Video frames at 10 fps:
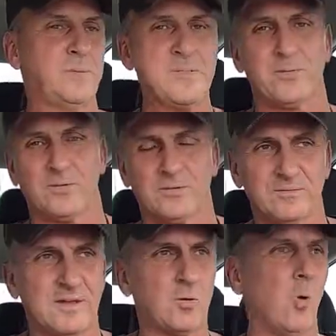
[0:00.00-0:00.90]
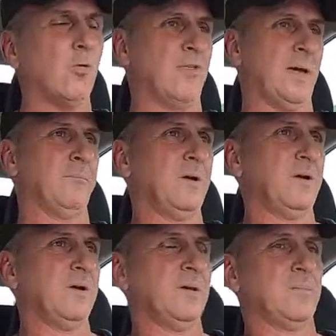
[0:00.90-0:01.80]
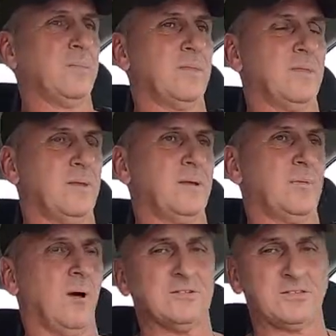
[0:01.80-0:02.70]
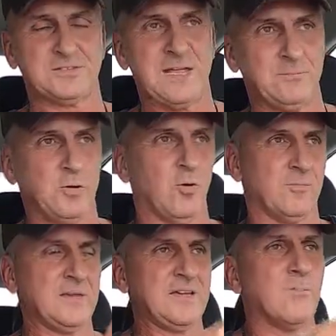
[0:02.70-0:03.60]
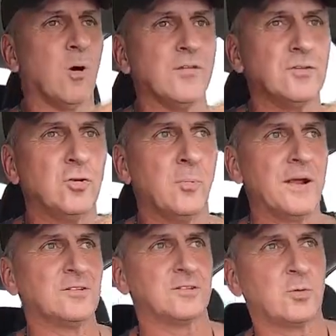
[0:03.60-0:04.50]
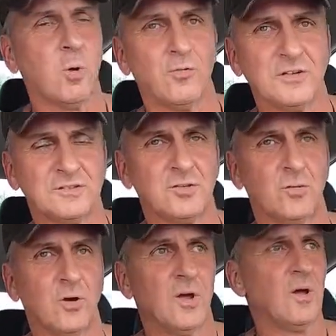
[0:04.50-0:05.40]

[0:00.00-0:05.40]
people, they quote them, Well, I'll just name two of them. They give more than two, but I'll just quote these two.